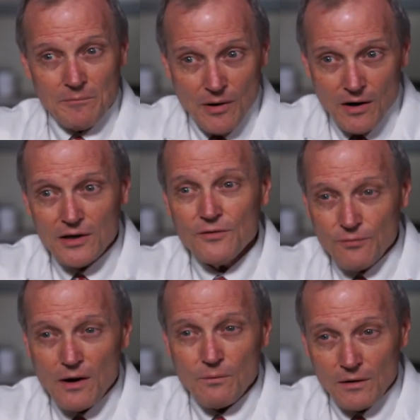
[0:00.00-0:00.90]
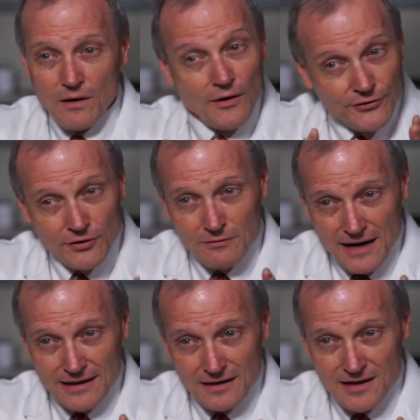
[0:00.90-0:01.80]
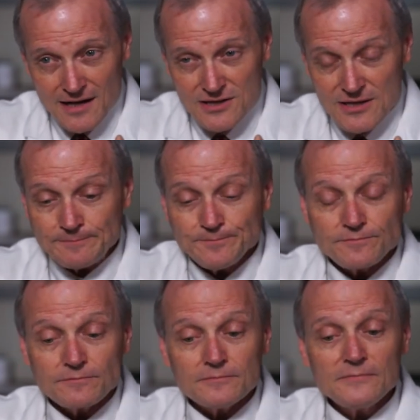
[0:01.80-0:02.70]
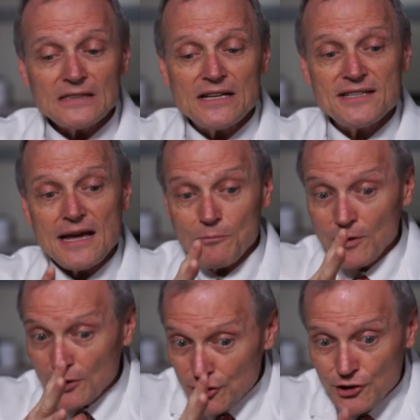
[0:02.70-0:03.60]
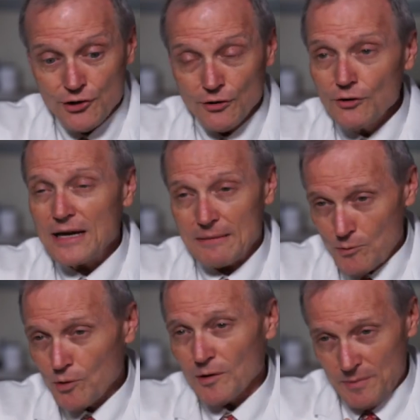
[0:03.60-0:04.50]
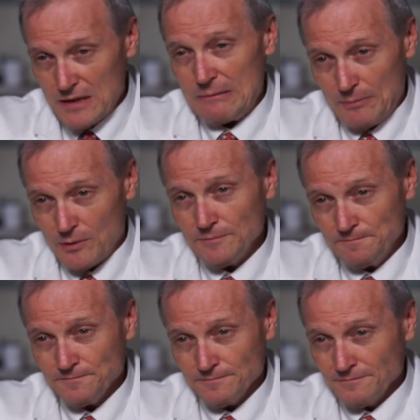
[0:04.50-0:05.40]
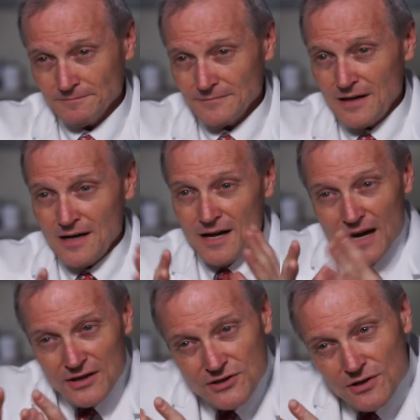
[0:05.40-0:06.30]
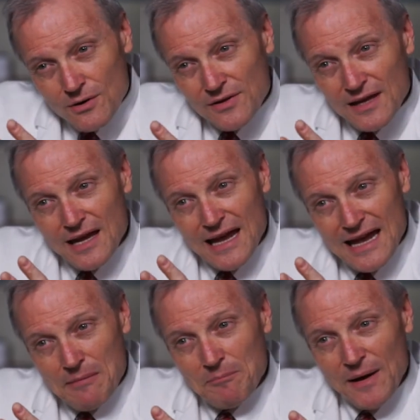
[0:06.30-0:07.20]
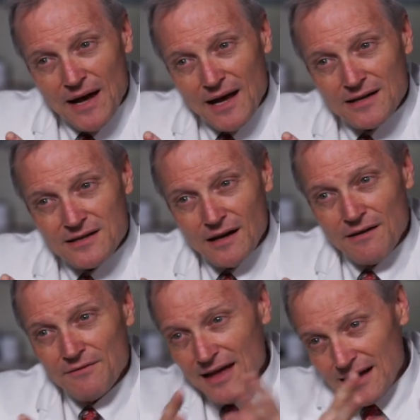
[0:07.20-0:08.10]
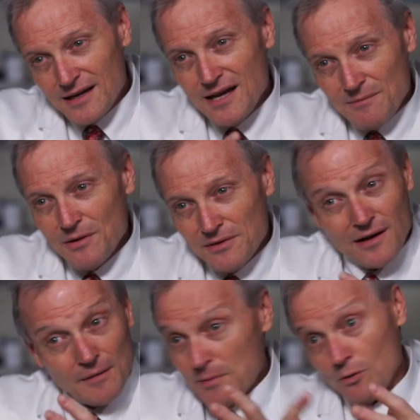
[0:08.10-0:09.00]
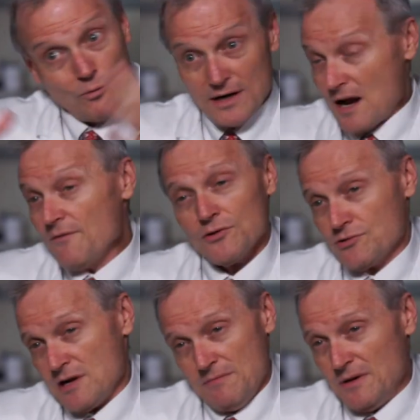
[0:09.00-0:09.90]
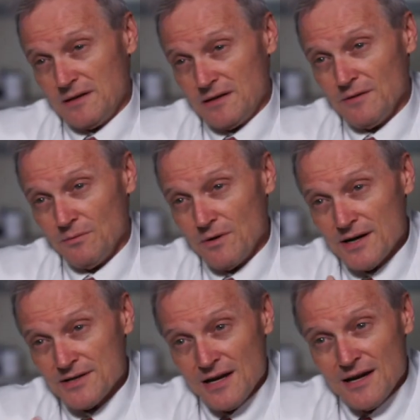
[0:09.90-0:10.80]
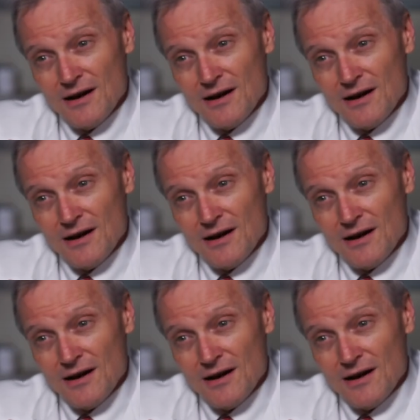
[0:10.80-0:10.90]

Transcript: Part of what we're also recognizing is that we're curing more people. And so the impact of that chemotherapy or whatever treatment it was